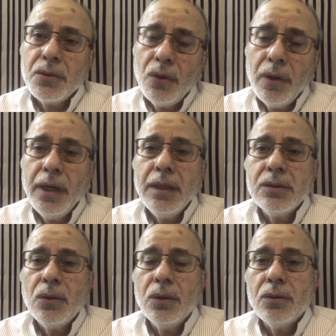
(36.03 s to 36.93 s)
or any
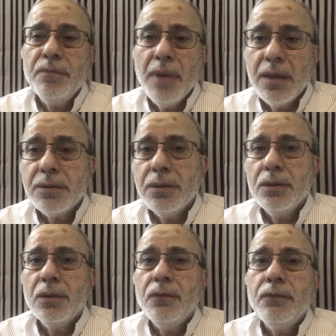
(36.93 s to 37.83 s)
sort of message
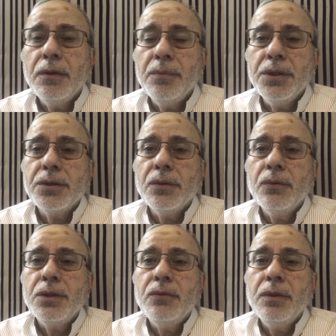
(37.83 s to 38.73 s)
or information
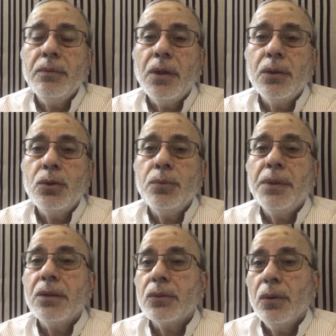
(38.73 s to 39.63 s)
which we want to
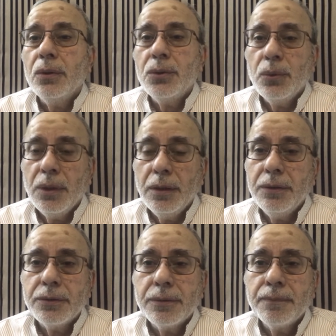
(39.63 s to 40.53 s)
pass on to
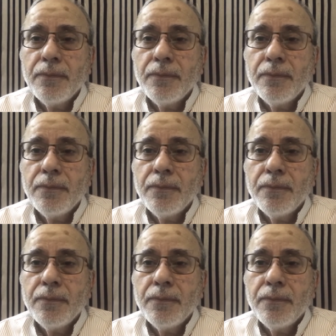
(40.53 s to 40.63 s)
others.